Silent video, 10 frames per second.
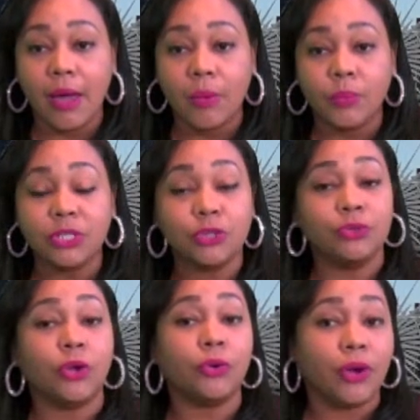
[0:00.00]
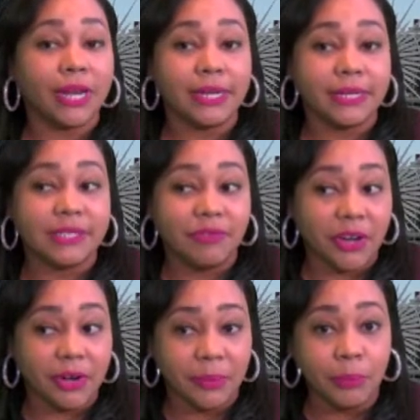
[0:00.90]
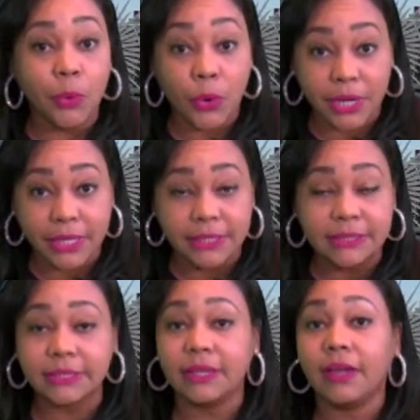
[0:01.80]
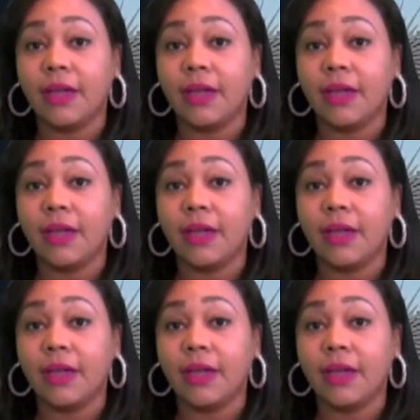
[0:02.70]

We do know credit is very important,